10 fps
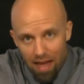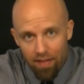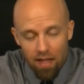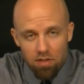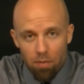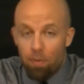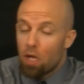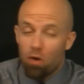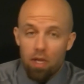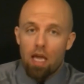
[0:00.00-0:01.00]
And that's the
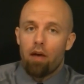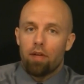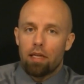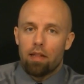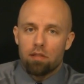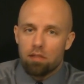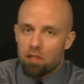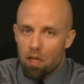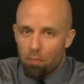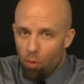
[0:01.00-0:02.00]
beauty of it, and this is
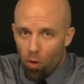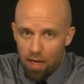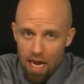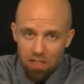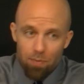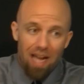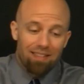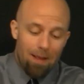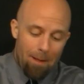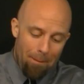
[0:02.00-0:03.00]
the important
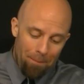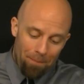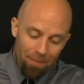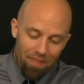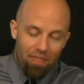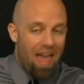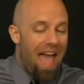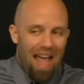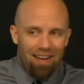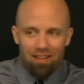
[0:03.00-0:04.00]
aspect,
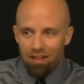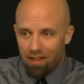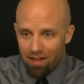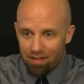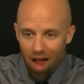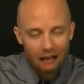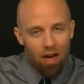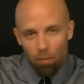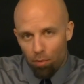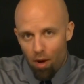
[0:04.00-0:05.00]
that
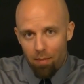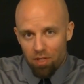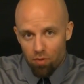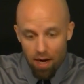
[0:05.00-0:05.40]
entire premise